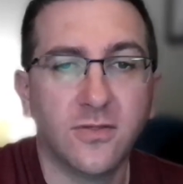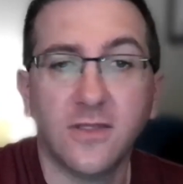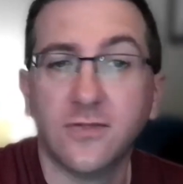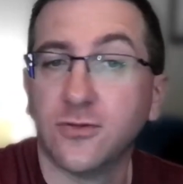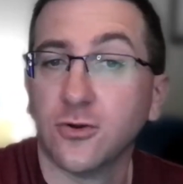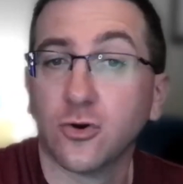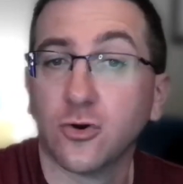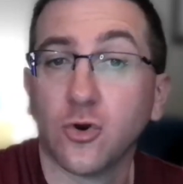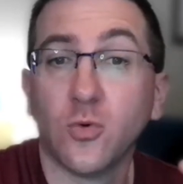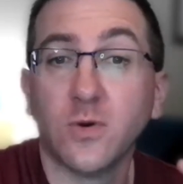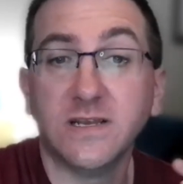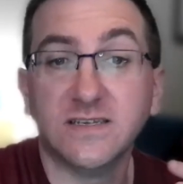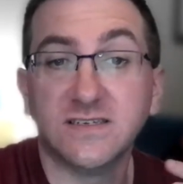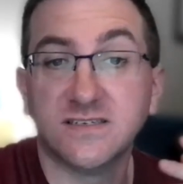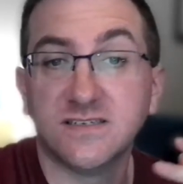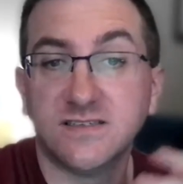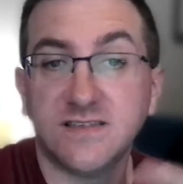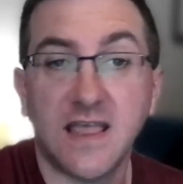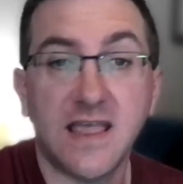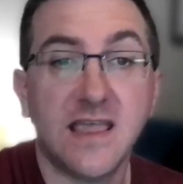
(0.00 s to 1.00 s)
that they're going to
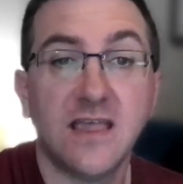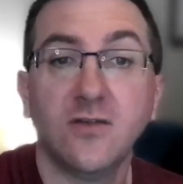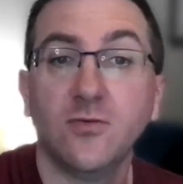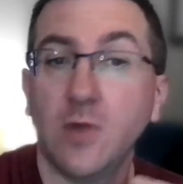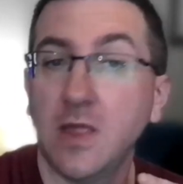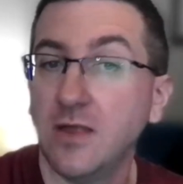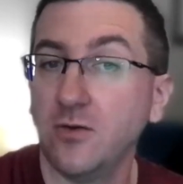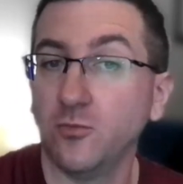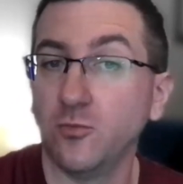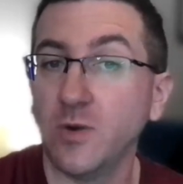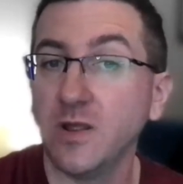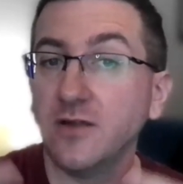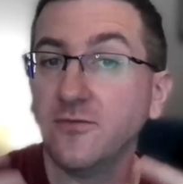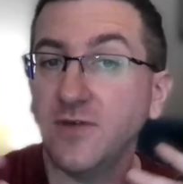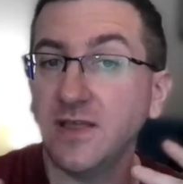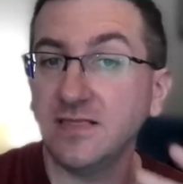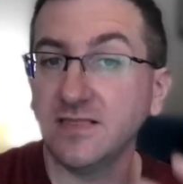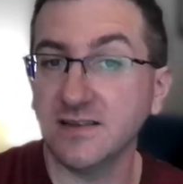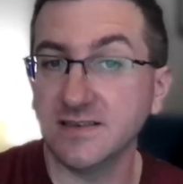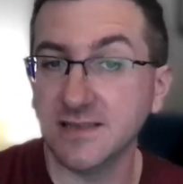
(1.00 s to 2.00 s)
stay and, and
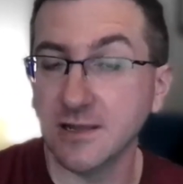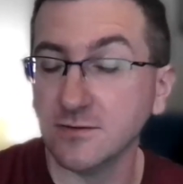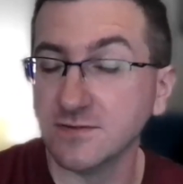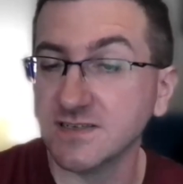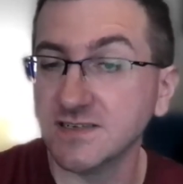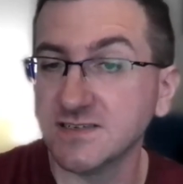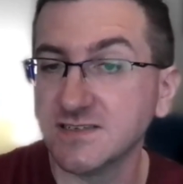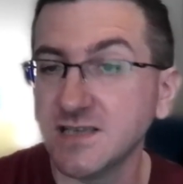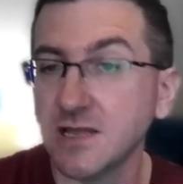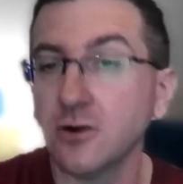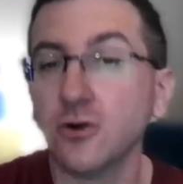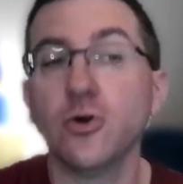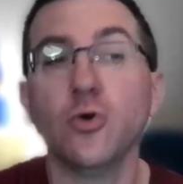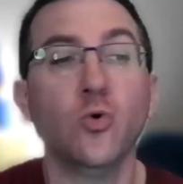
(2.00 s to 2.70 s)
renovate the Delta Center,